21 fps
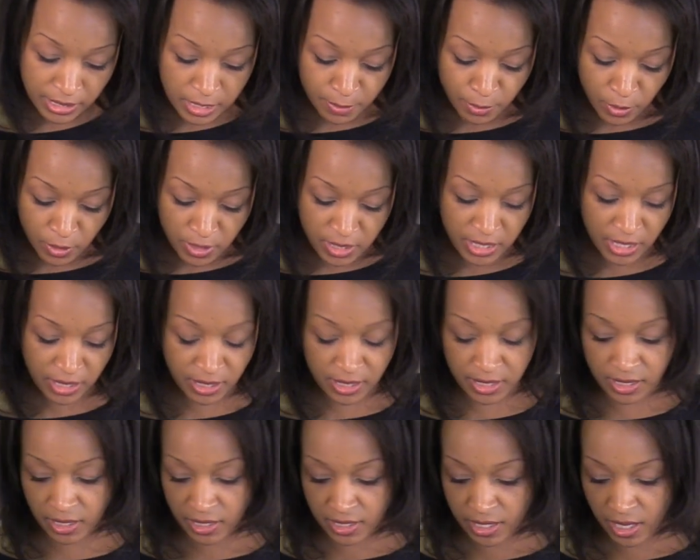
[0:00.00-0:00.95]
least supposed to take
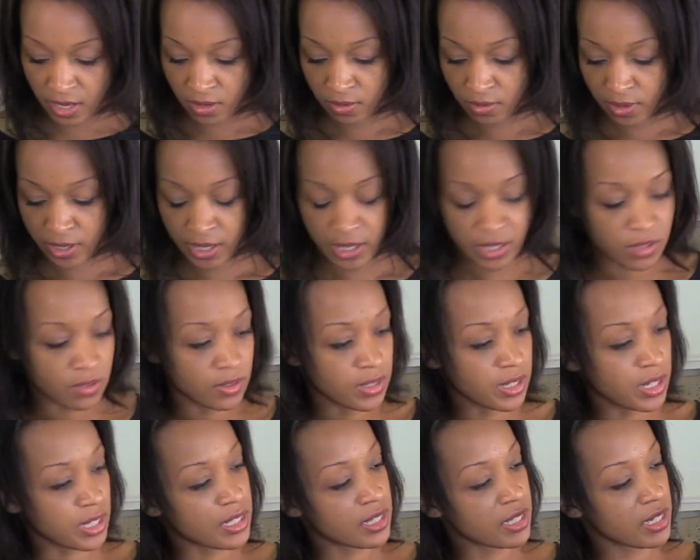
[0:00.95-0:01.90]
the seeds out, right? So
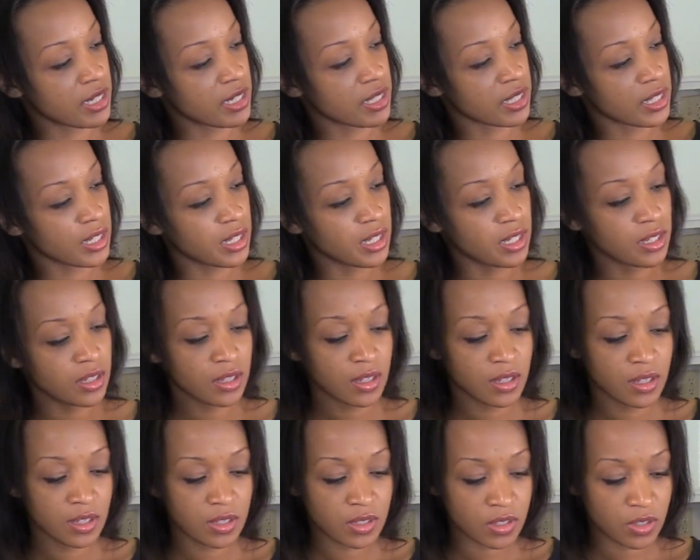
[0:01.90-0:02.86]
it's seedy.
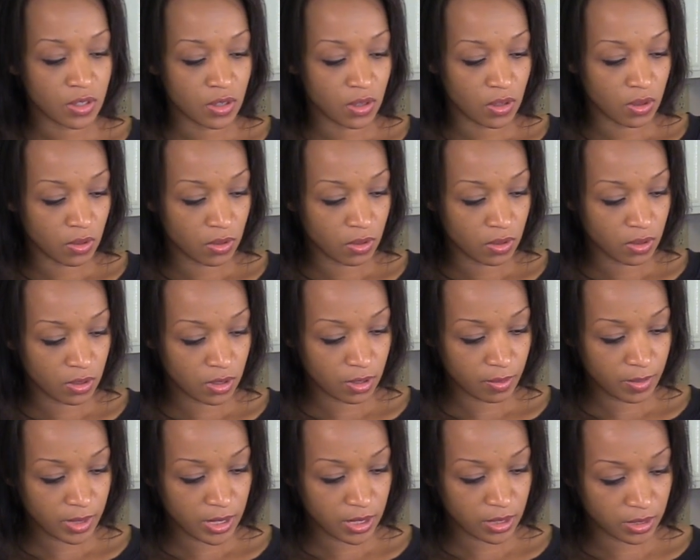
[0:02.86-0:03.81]
So
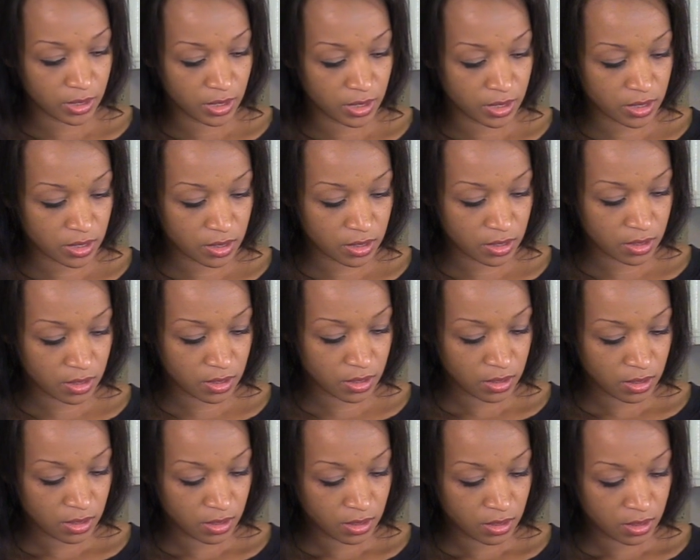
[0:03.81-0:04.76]
let me at least
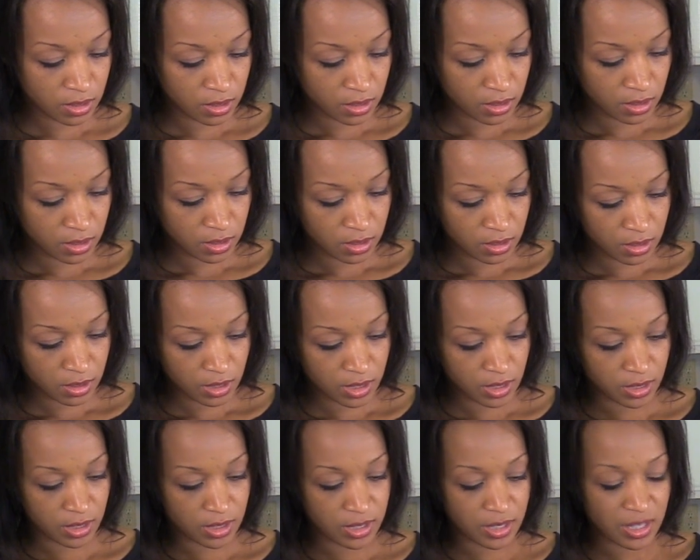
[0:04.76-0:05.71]

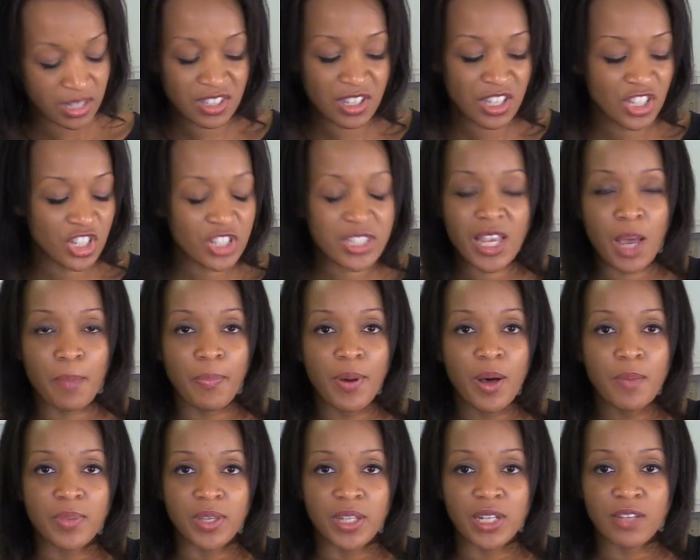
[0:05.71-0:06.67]
get the seeds. It's just like a
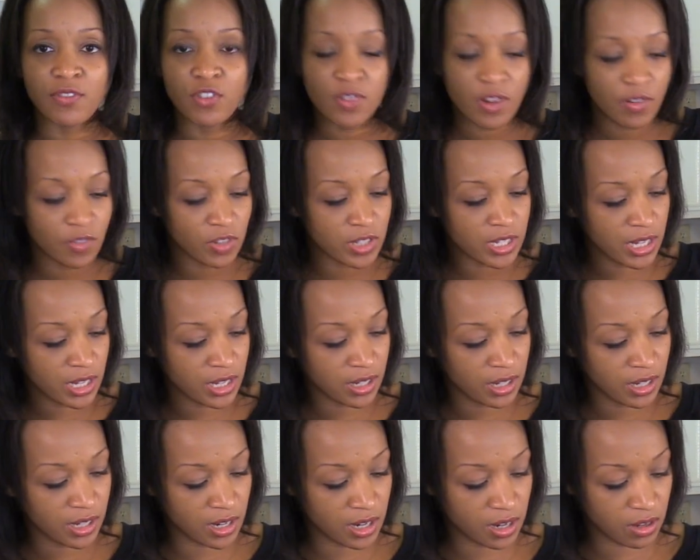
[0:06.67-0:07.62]
pumpkin. If you've ever taken
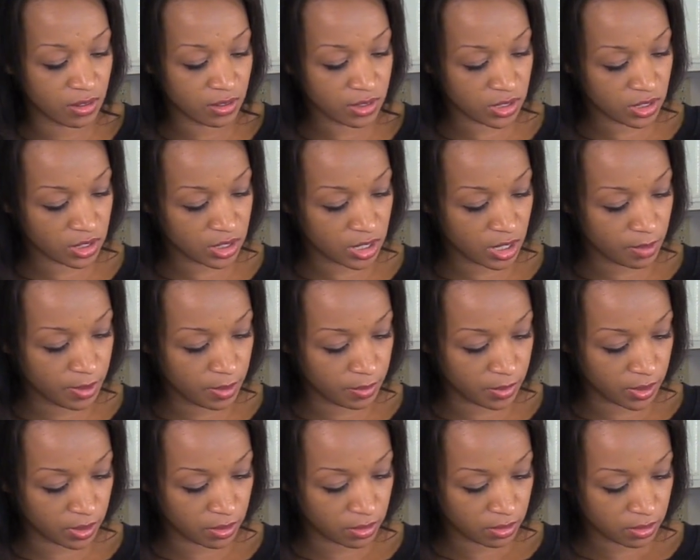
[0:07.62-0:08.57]
it out, it's just like a
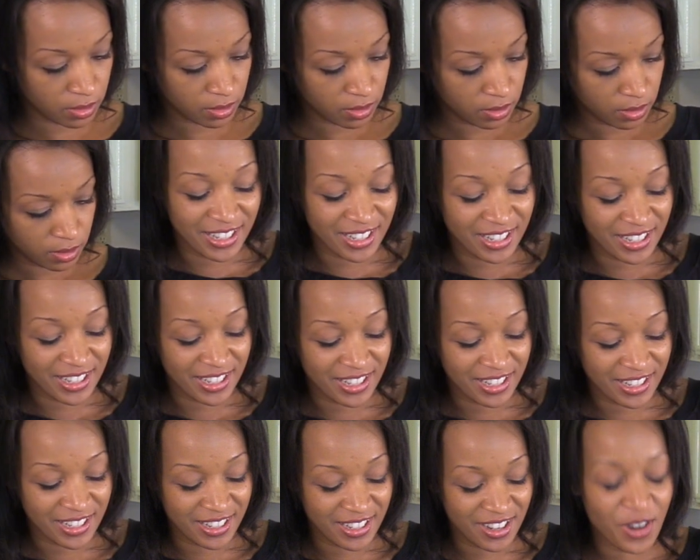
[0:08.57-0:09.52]
pumpkin.
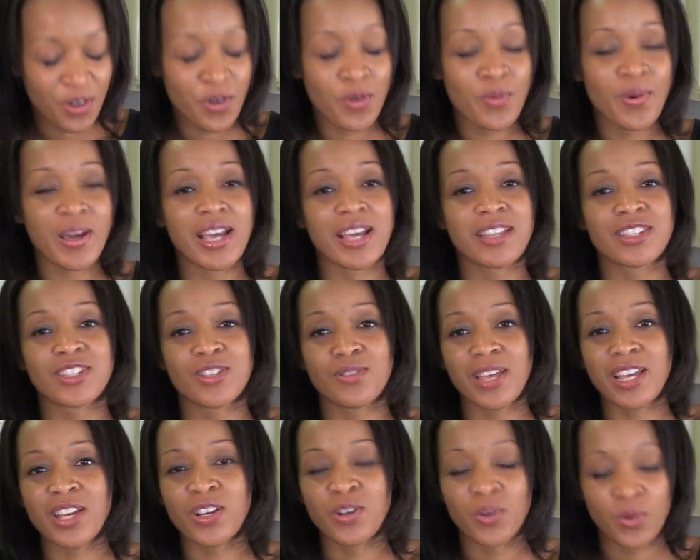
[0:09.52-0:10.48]
Oh wait, so
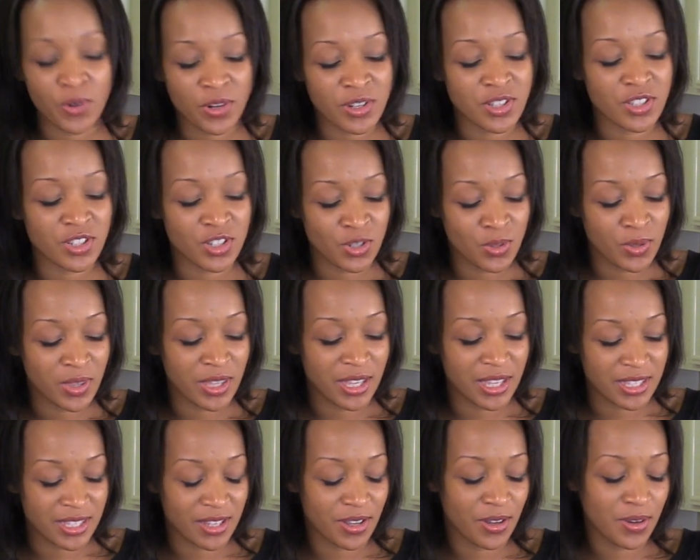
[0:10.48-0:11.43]
gourds do
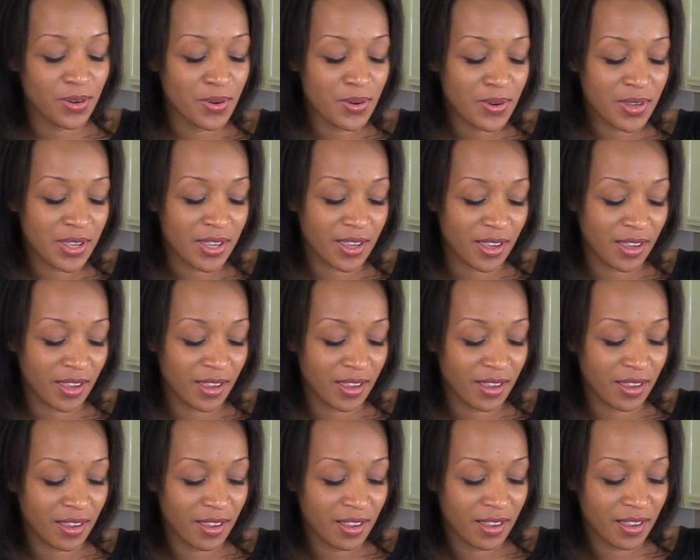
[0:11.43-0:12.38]
this.
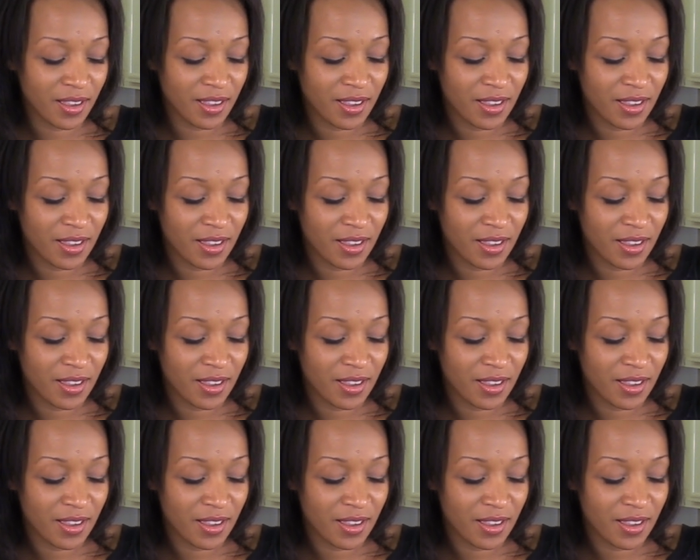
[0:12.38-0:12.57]
Okay.